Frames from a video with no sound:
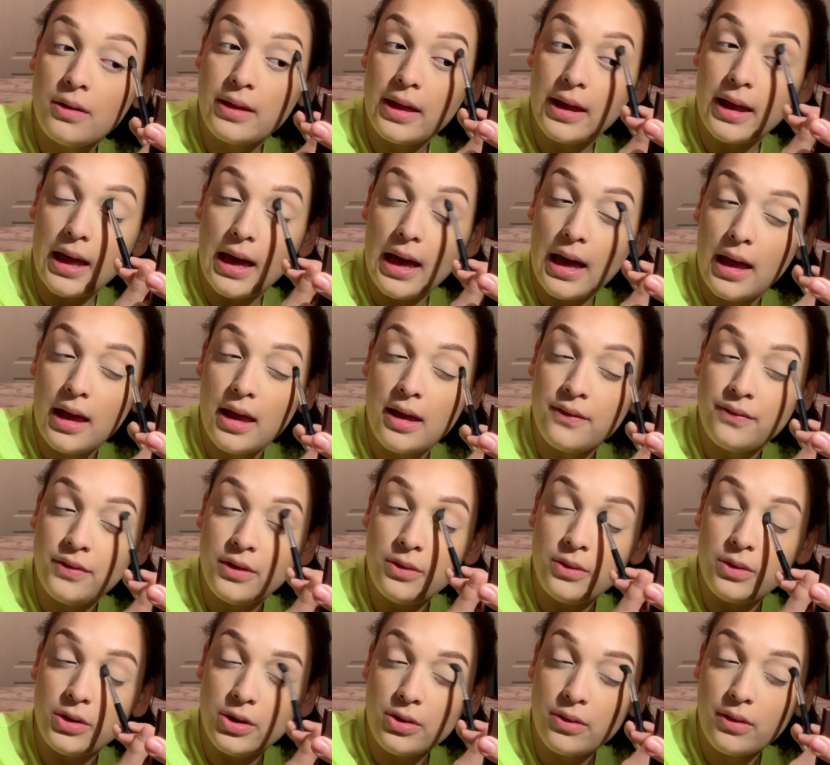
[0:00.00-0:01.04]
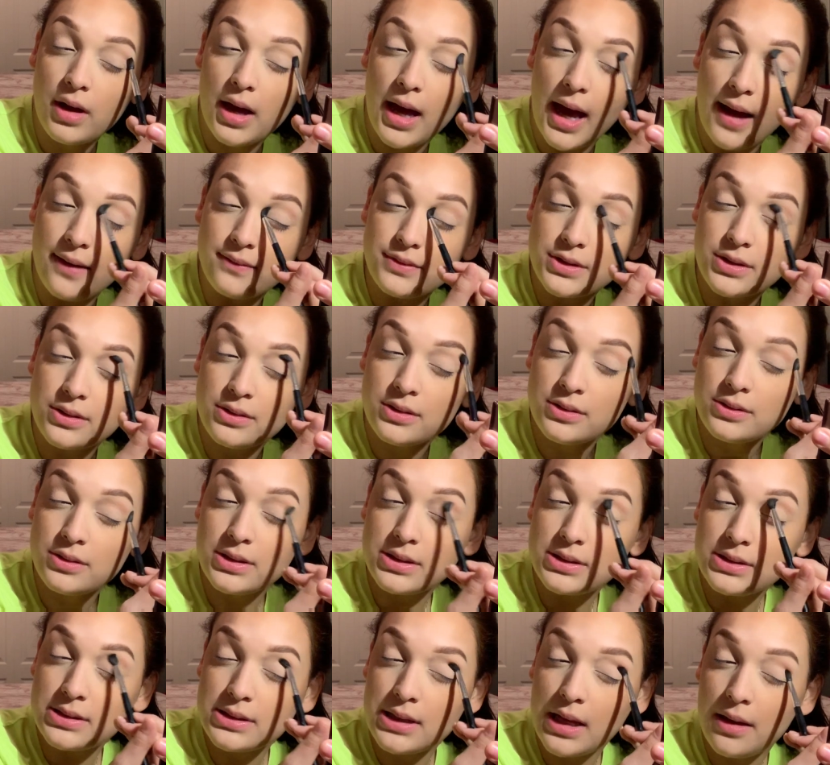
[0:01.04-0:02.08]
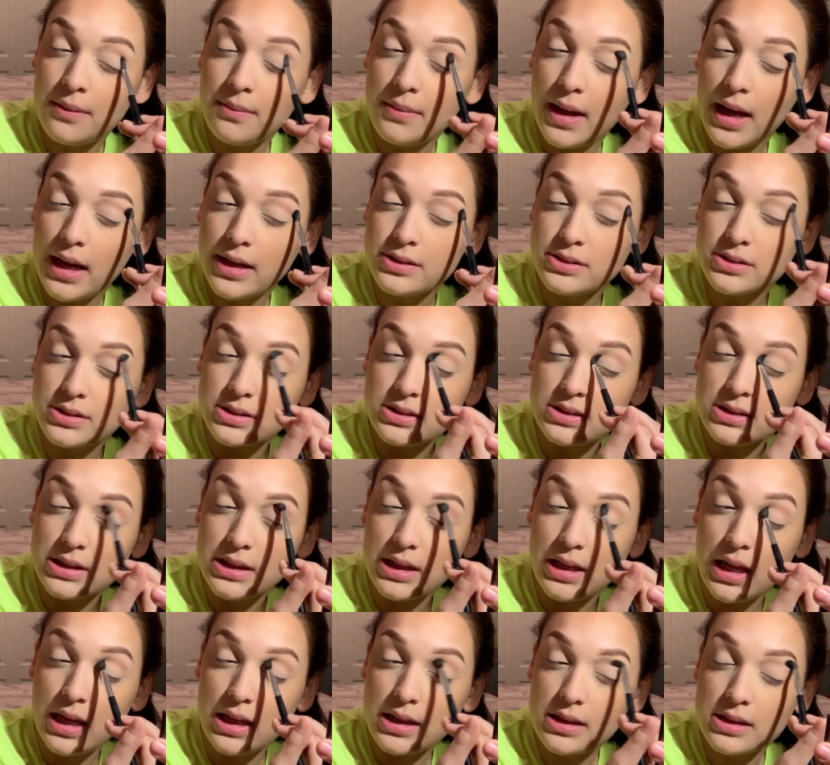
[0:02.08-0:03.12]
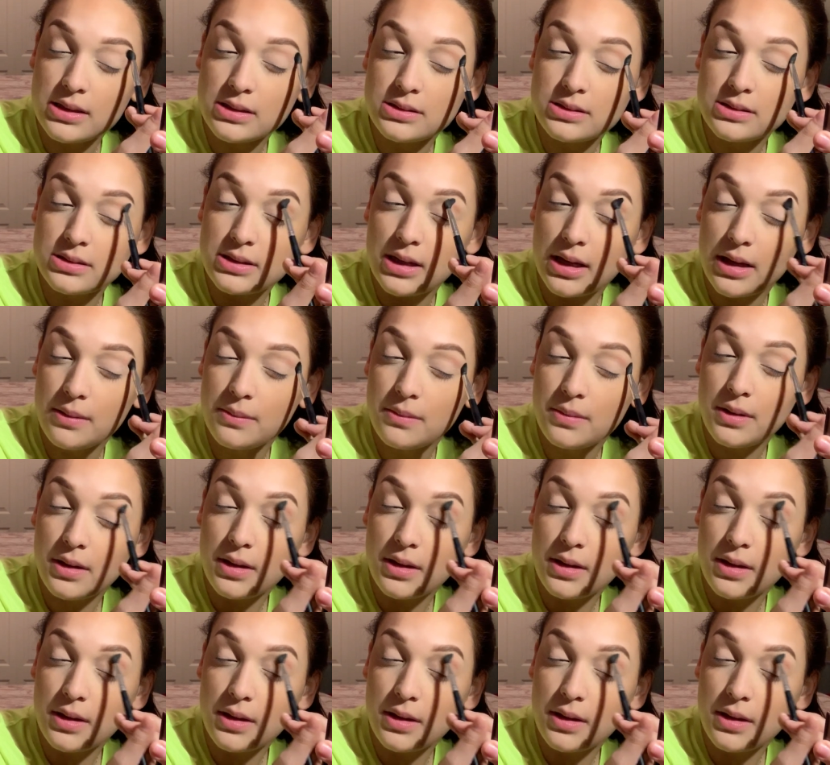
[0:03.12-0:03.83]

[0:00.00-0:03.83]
Like, if you don't have to do this step, I just like this step,